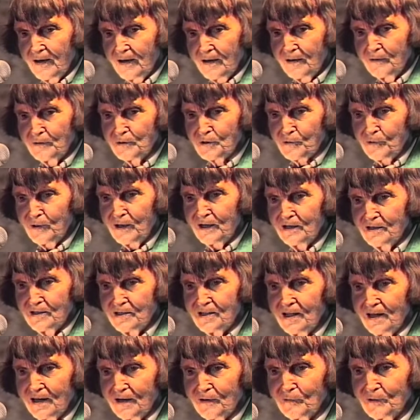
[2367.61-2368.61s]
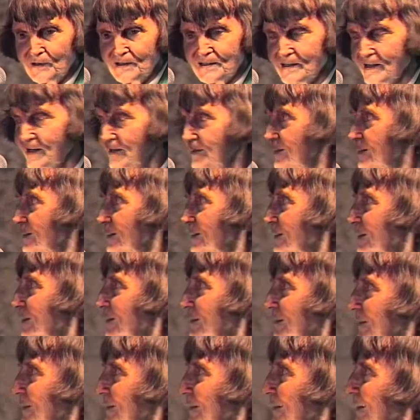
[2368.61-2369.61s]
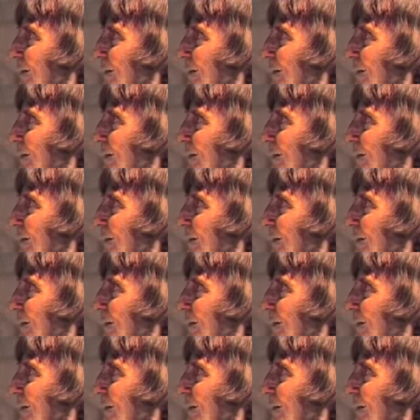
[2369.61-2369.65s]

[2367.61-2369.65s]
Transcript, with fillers: It was quite a thing, wasn't it?